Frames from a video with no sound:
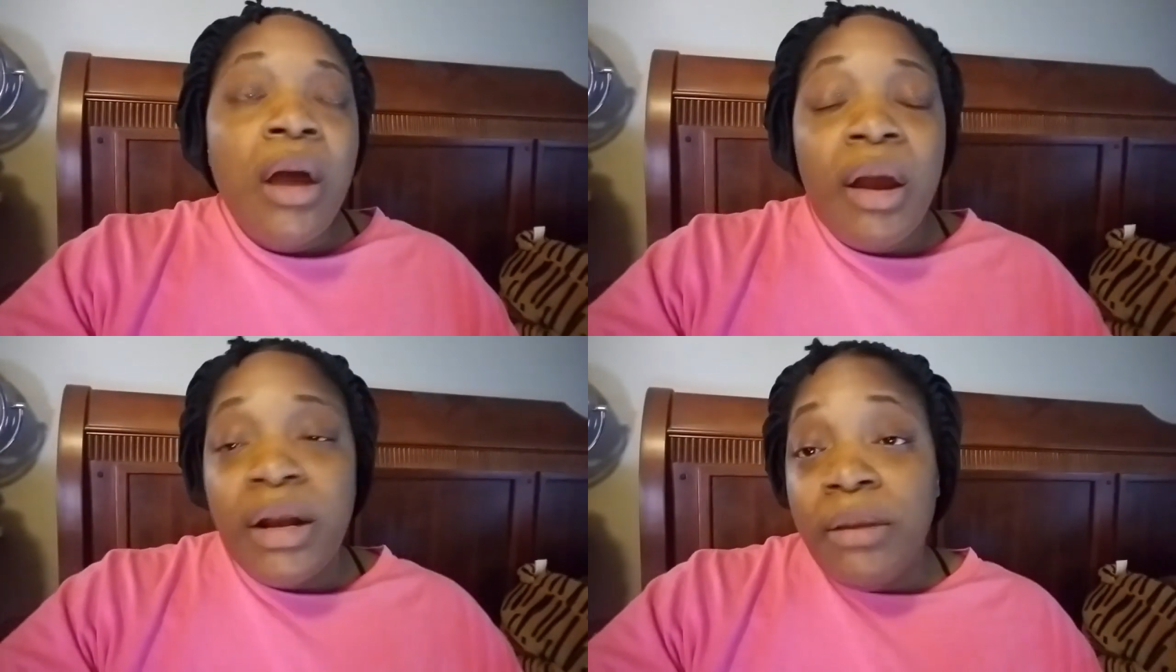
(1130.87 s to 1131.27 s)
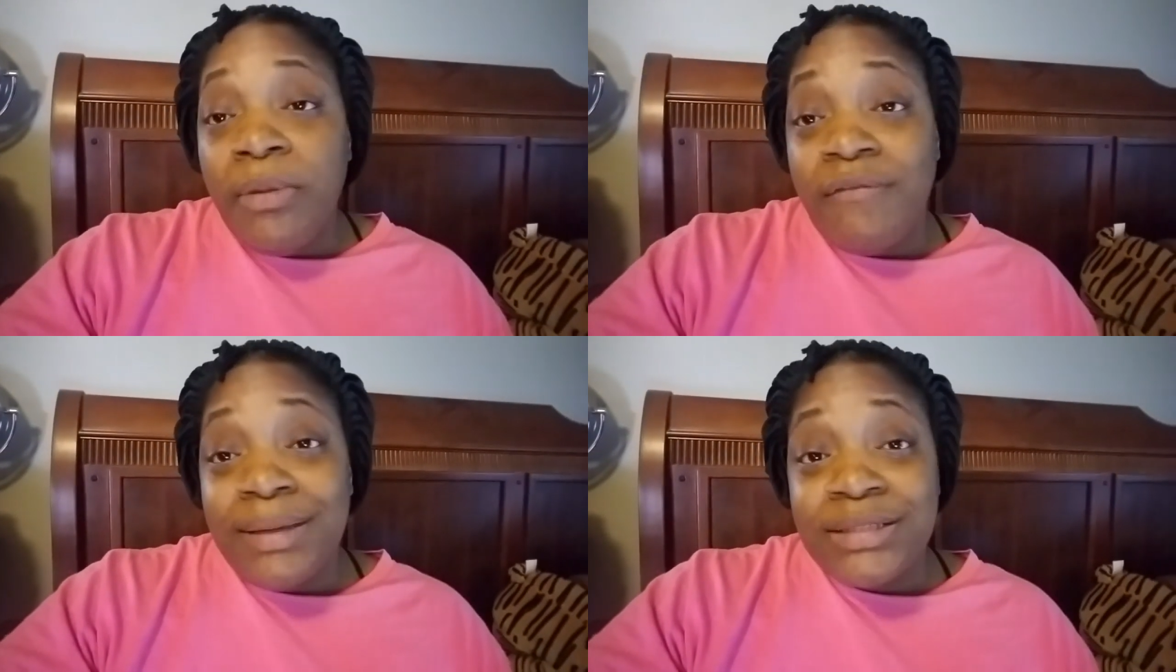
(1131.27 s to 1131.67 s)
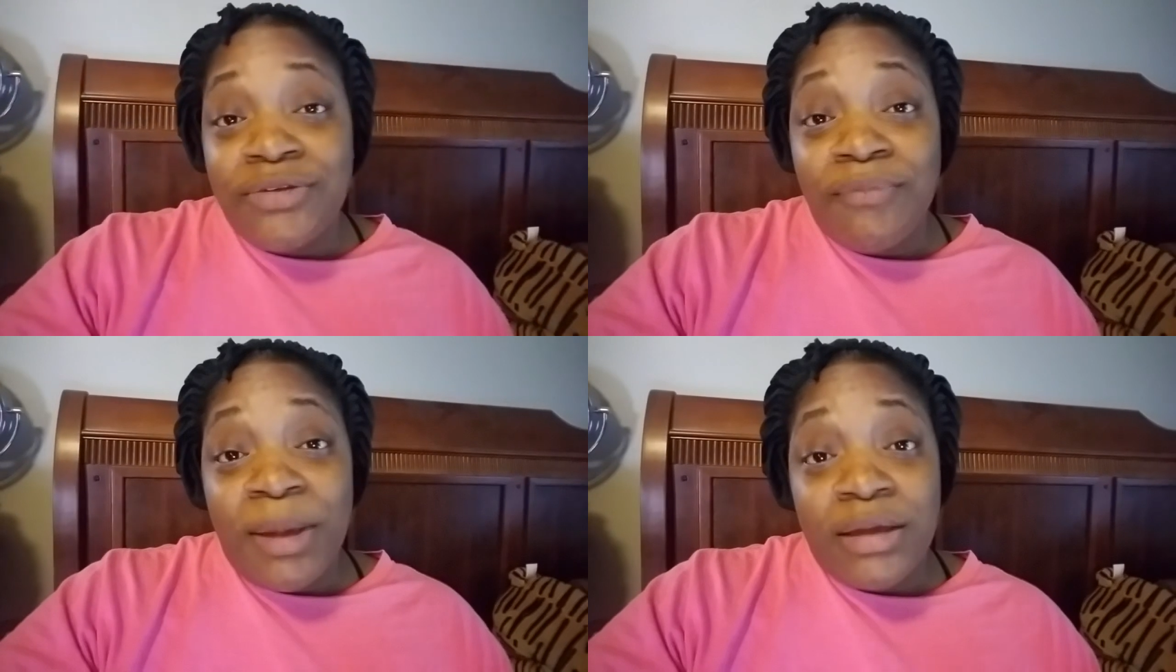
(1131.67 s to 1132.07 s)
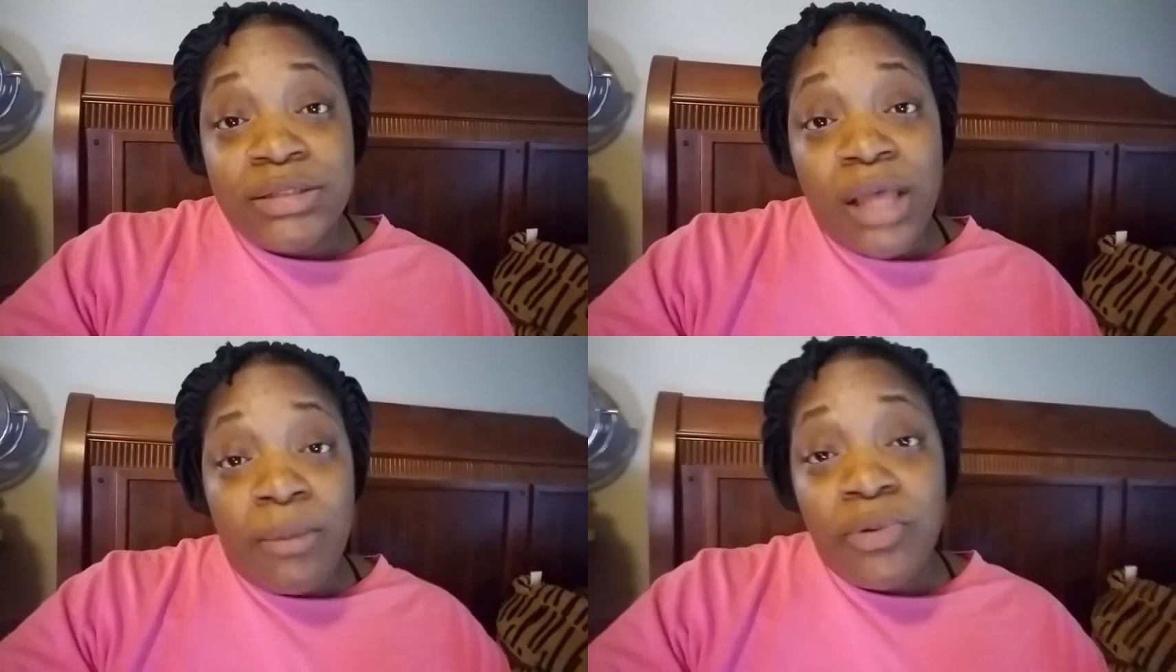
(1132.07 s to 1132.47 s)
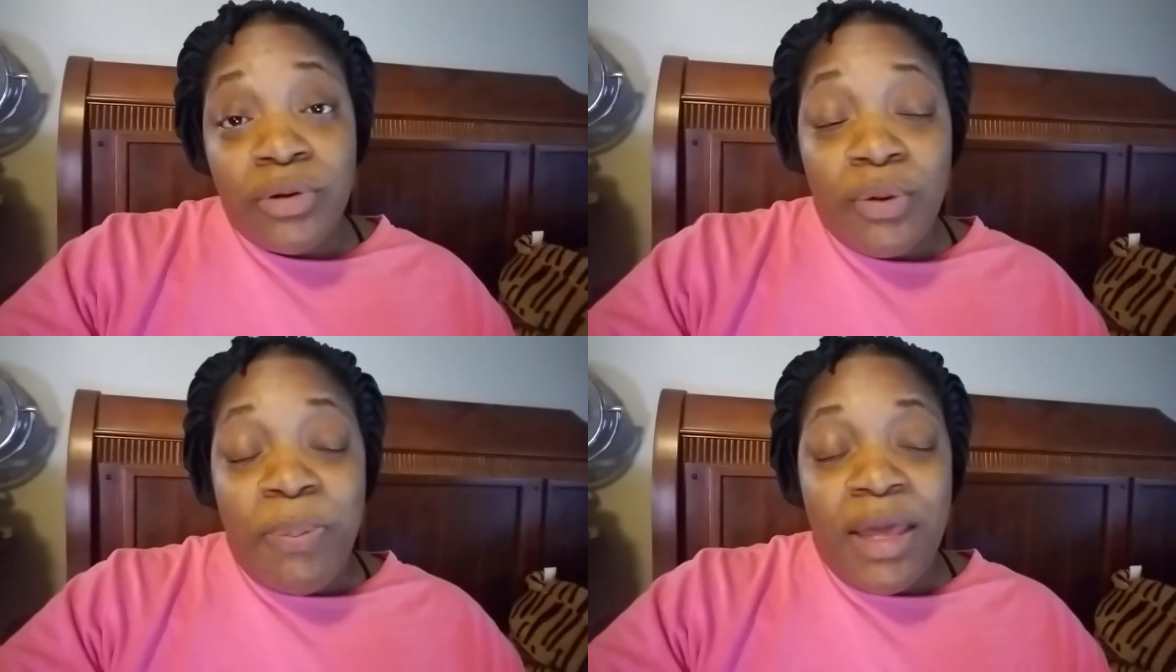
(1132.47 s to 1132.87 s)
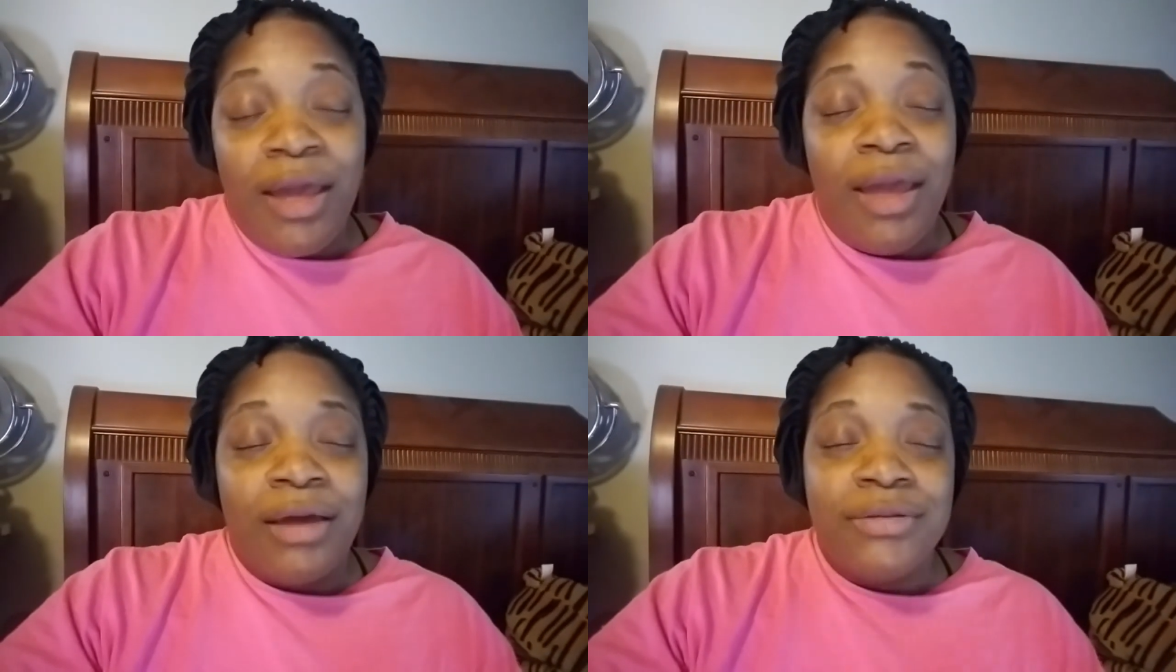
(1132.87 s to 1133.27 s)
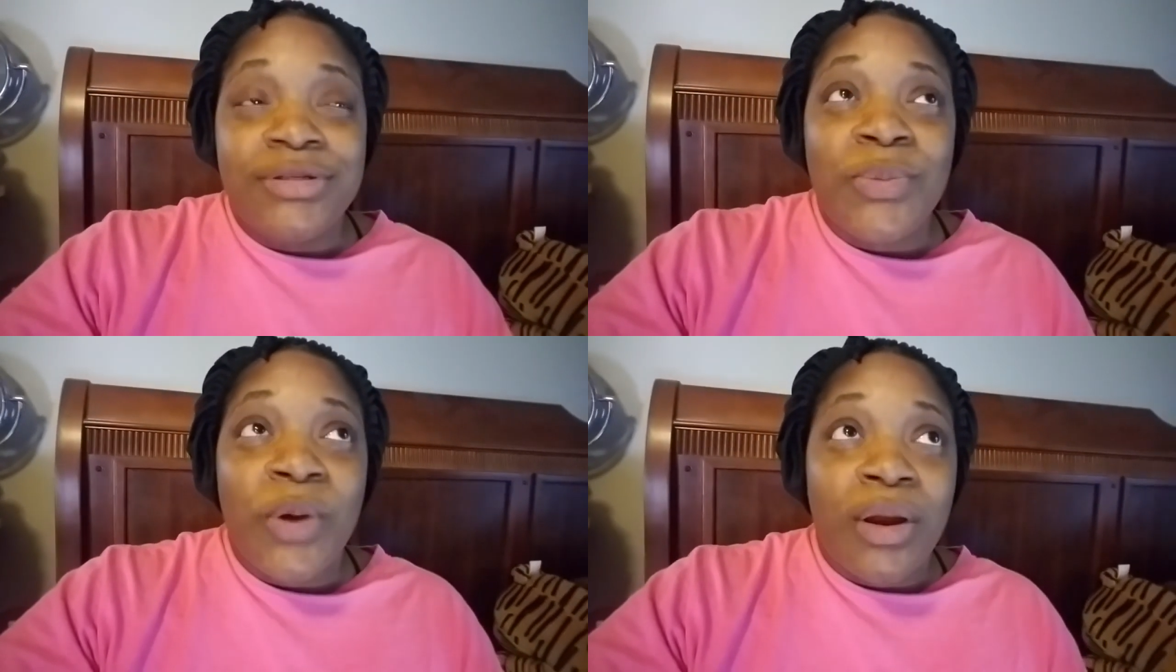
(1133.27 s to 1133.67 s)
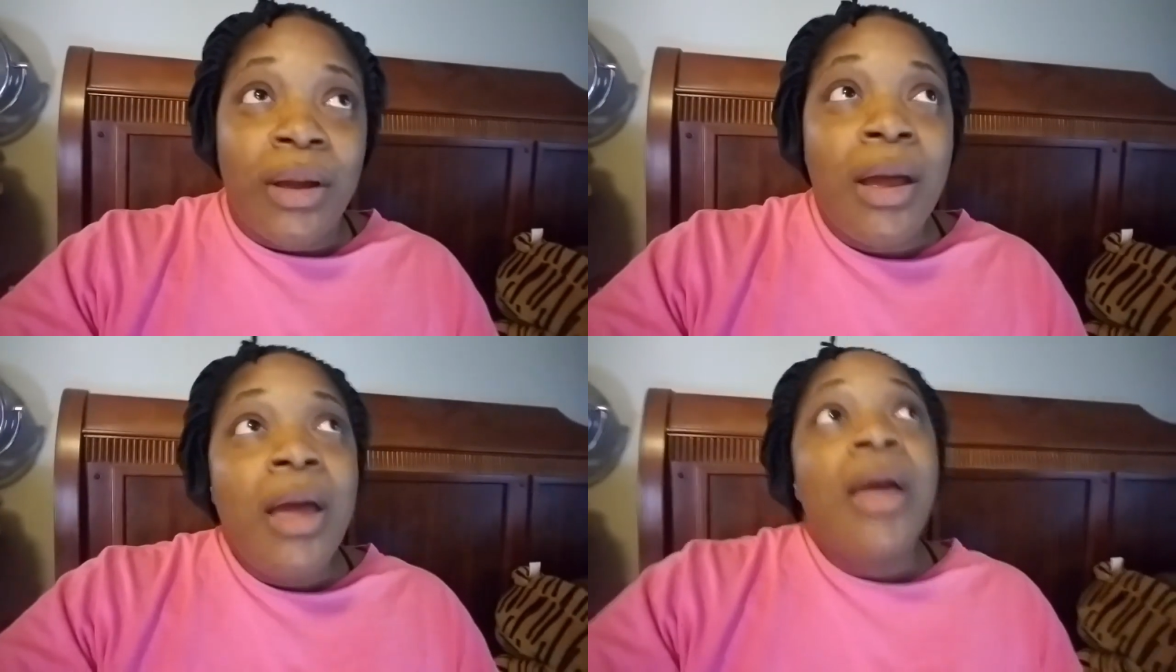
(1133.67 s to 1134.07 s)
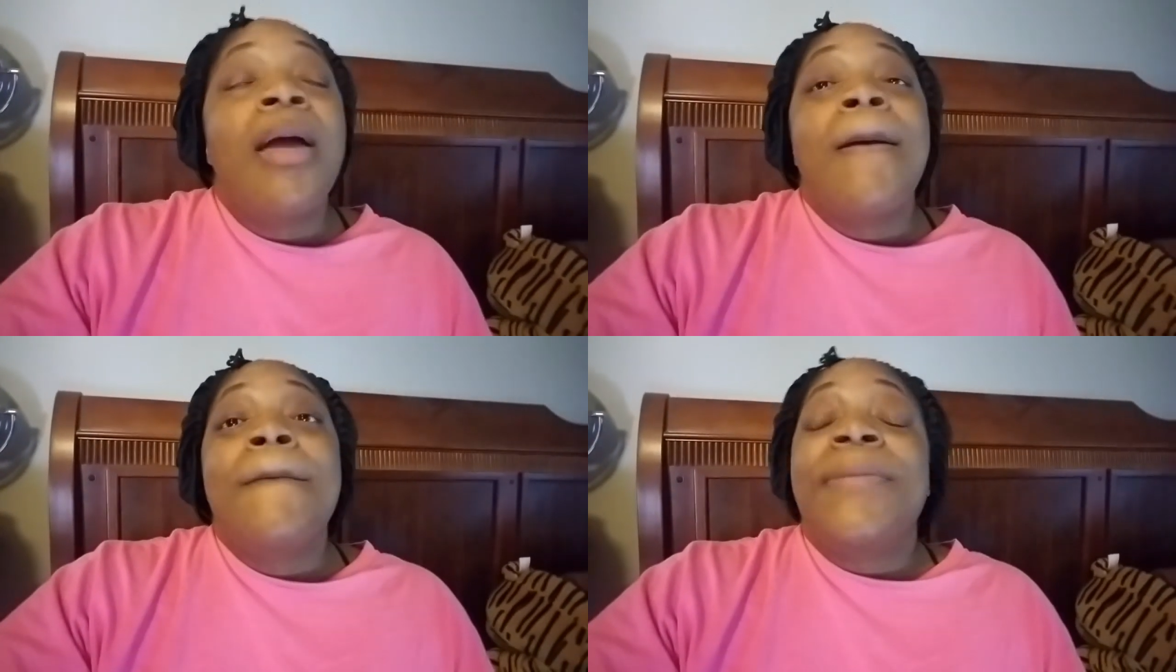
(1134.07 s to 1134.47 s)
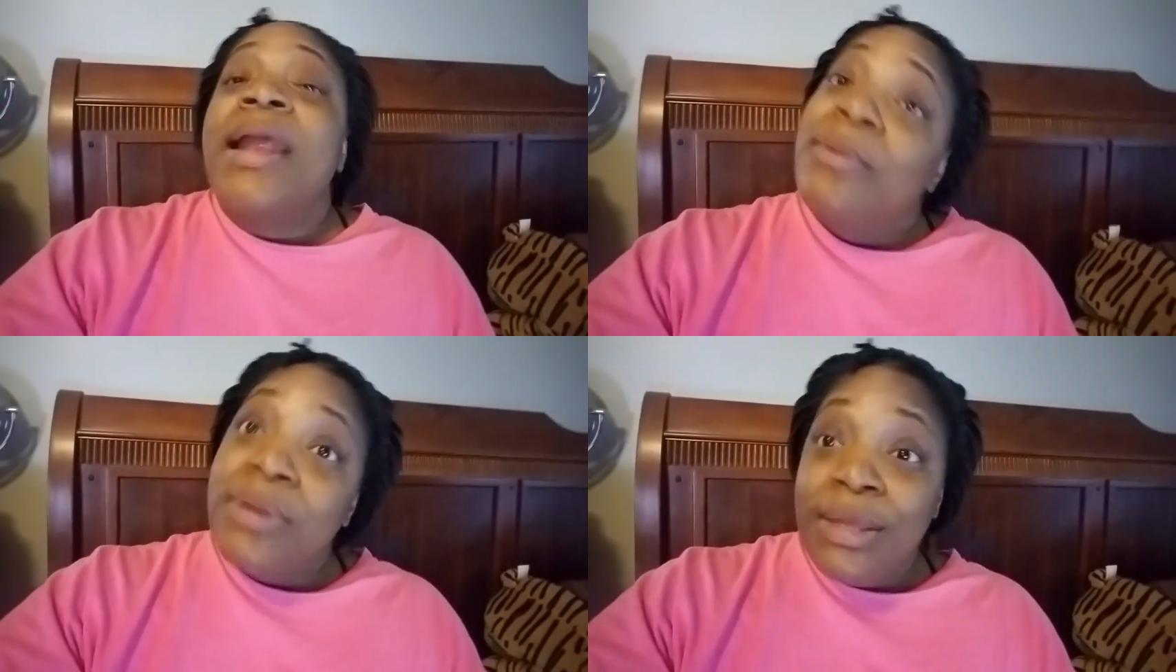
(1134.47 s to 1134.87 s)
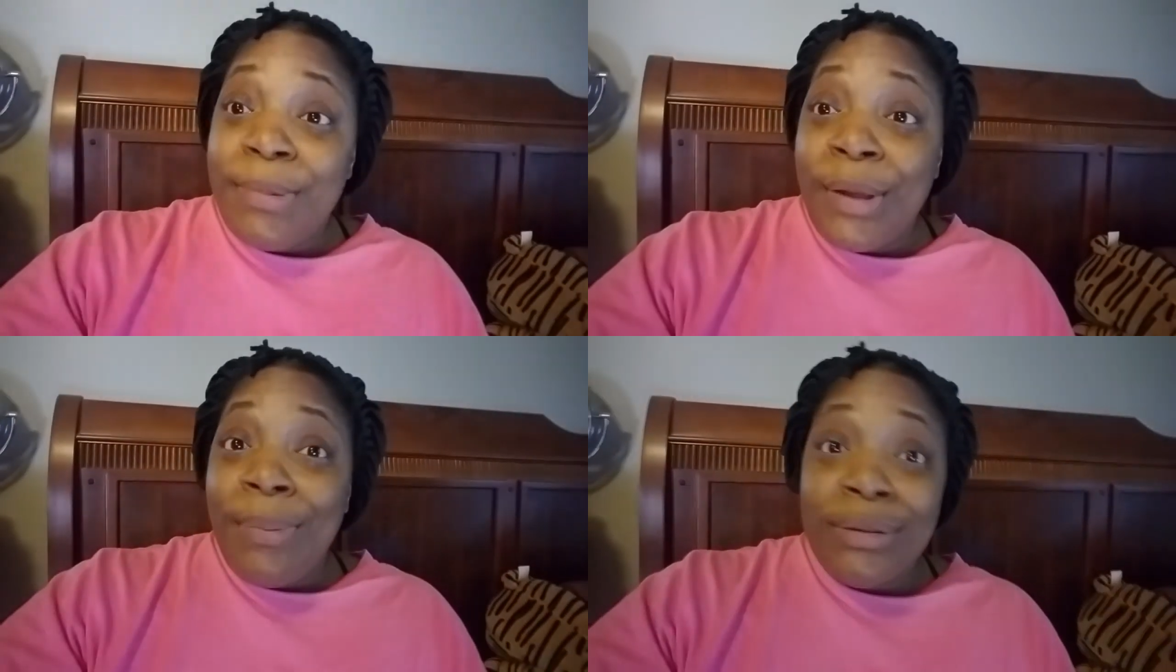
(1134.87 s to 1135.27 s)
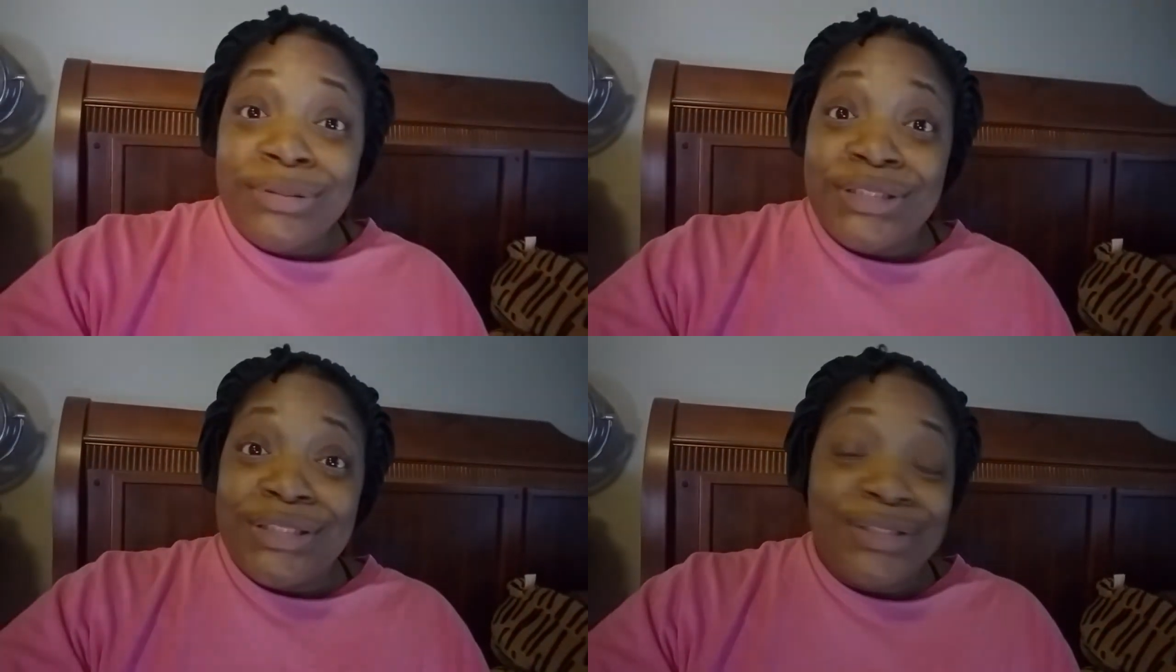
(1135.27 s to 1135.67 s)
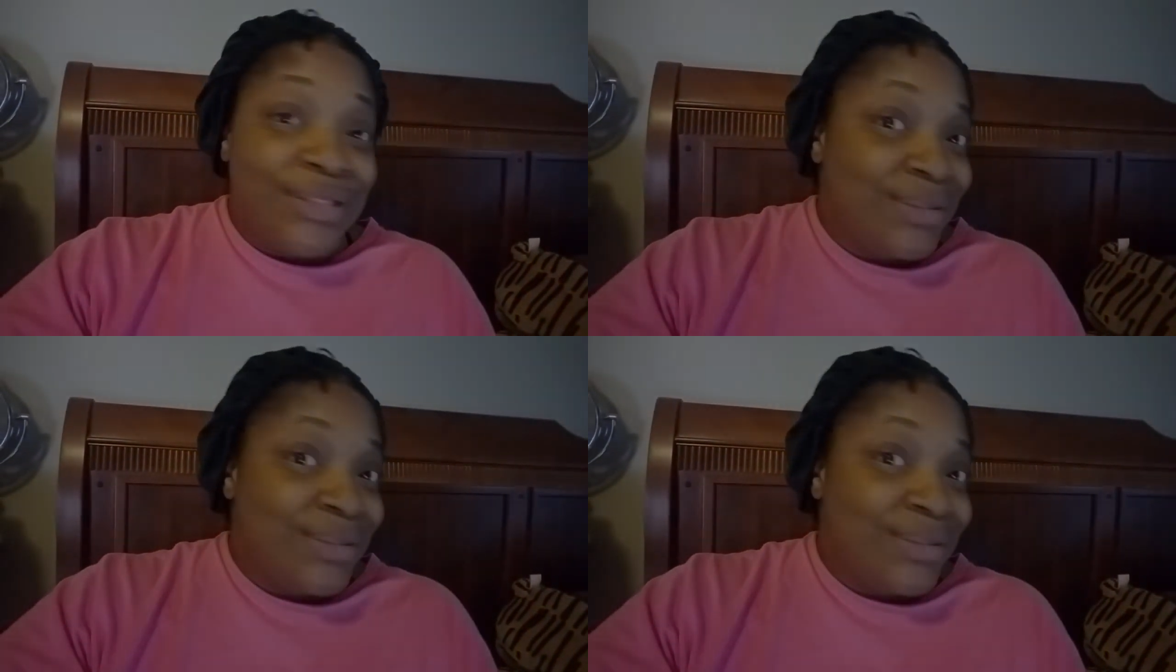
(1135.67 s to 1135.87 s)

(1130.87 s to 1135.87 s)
All right, I'm off my soapbox. I'm going to go back to work. But I will keep y'all posted.